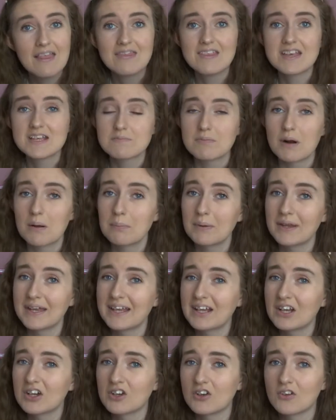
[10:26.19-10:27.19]
this probably
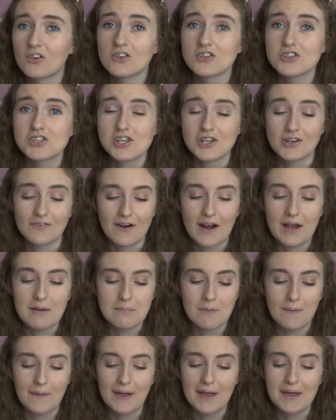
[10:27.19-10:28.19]
ain't gonna look too great,
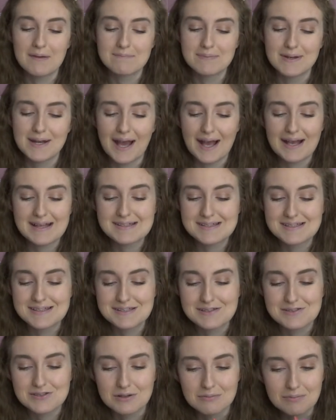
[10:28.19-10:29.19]
but it'd be nice
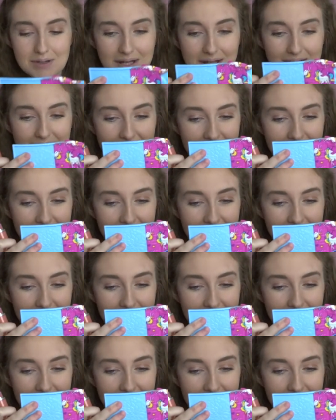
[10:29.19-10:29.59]
in summer.